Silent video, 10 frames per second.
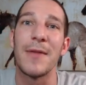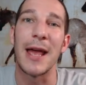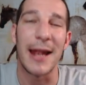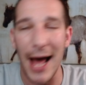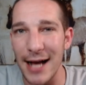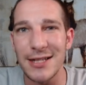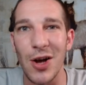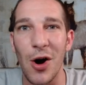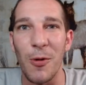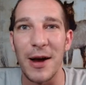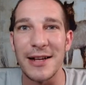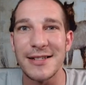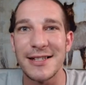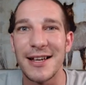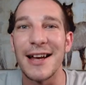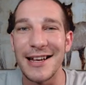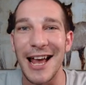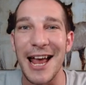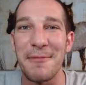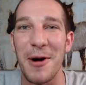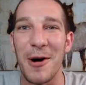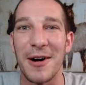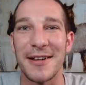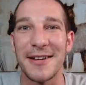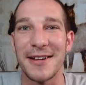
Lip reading: And as always, game on.